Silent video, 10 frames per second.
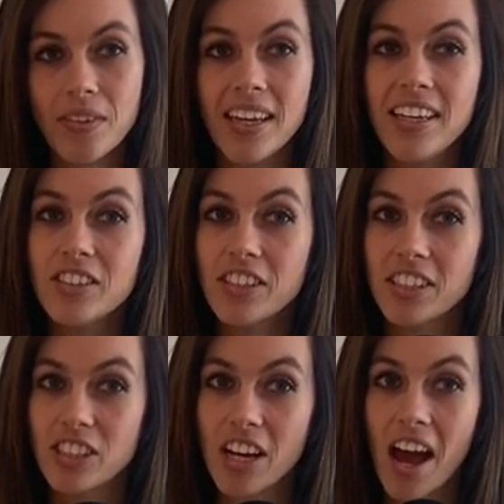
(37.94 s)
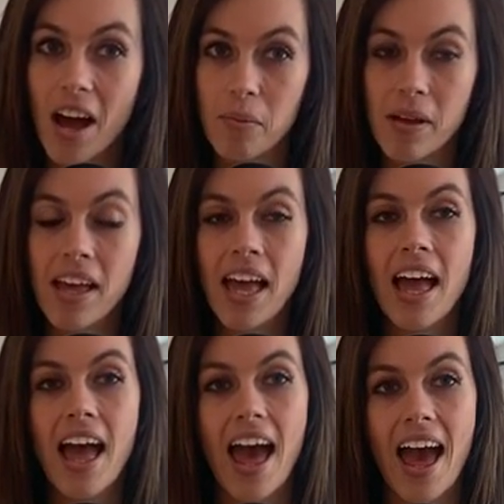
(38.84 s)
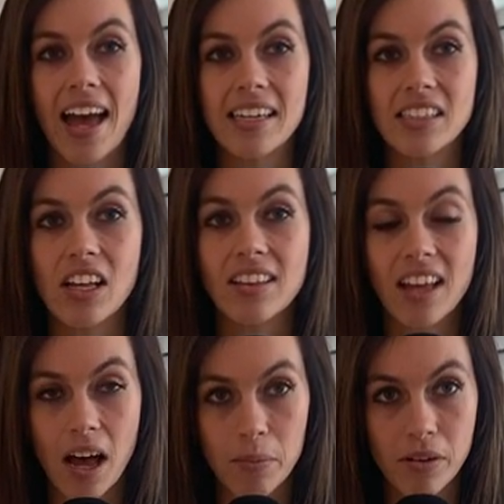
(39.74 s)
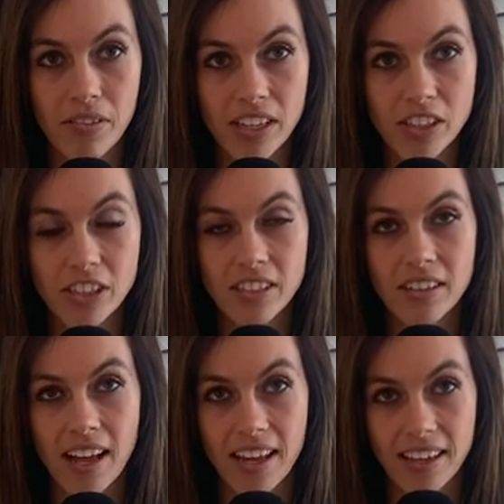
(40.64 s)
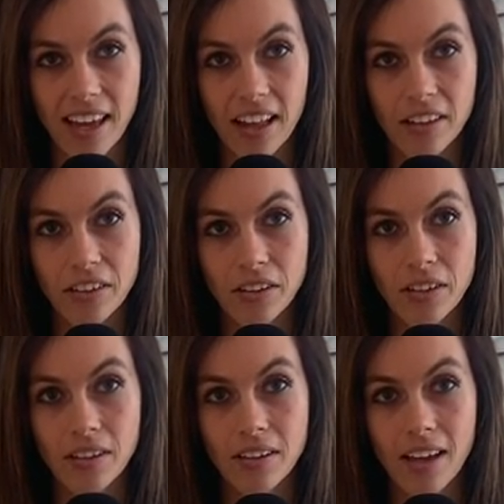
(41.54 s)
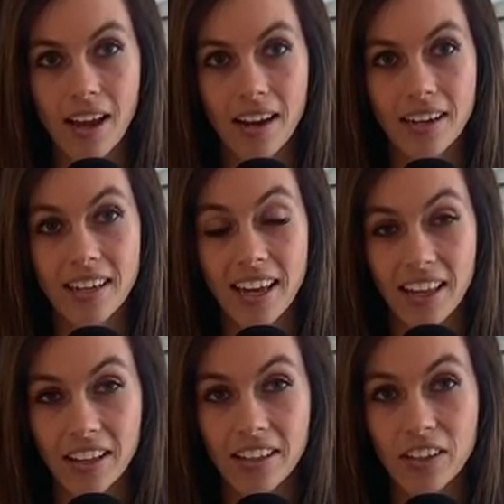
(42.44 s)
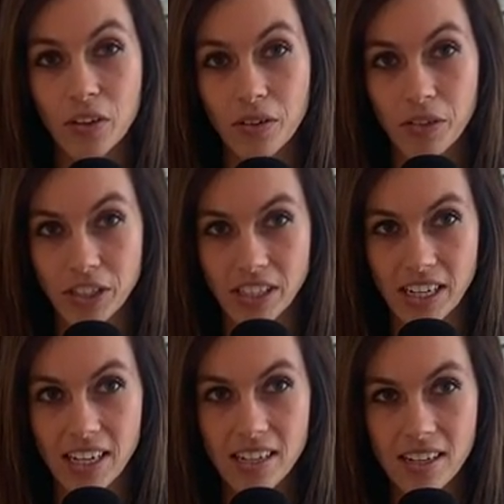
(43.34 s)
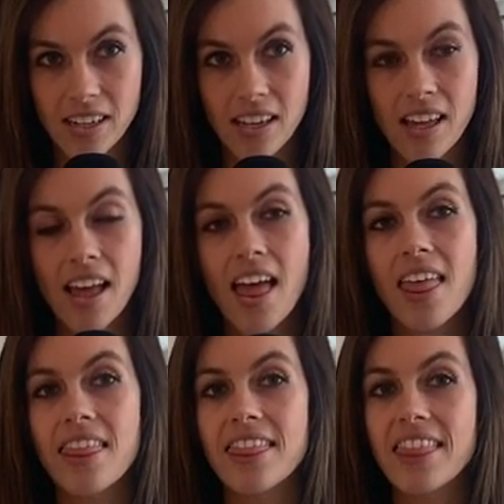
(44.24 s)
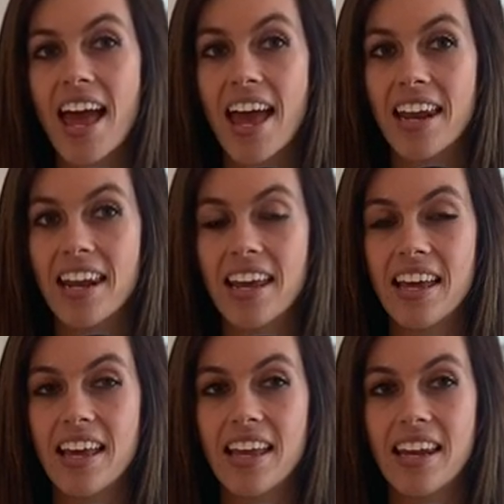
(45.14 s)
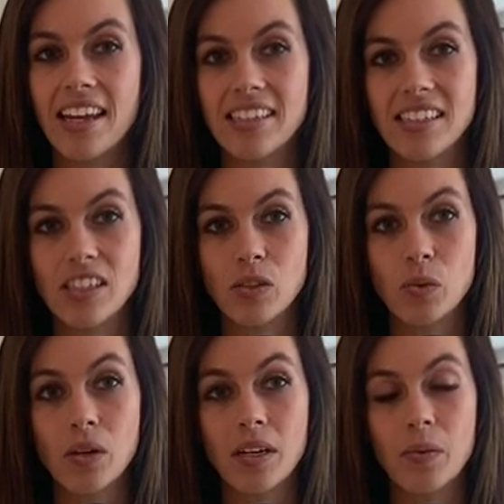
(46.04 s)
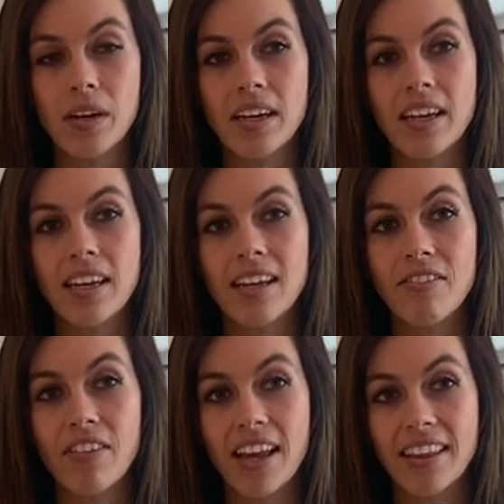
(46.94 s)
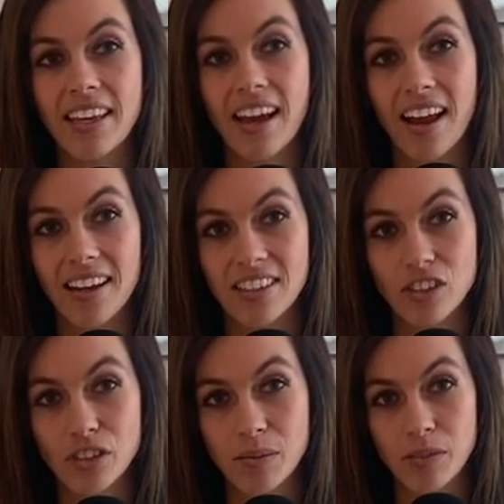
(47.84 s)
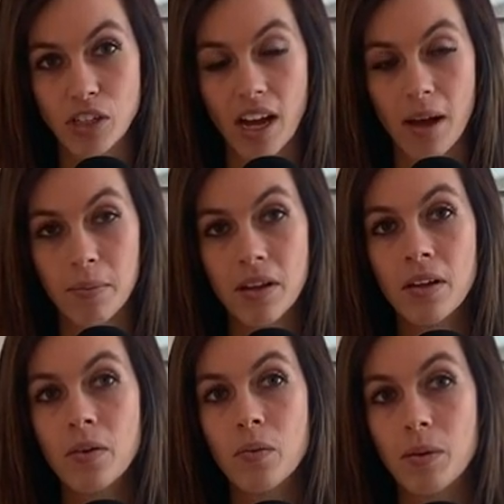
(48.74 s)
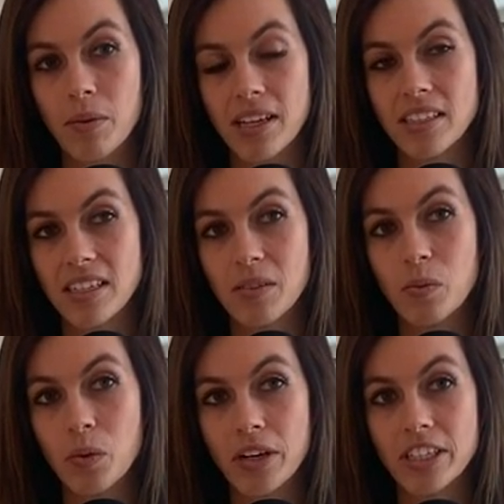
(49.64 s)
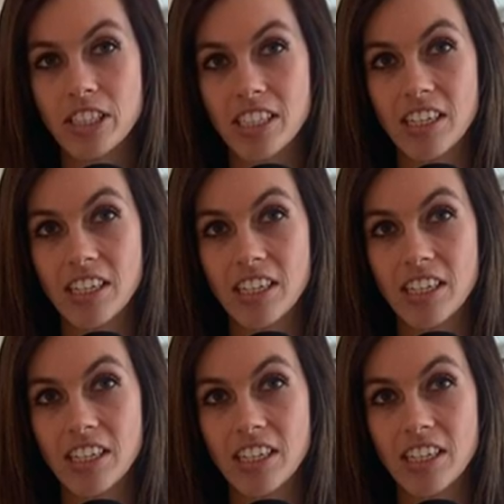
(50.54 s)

He took a job as a law professor at Yale at Yale University. Then in 1921, he finally got his dream job when President Warren G.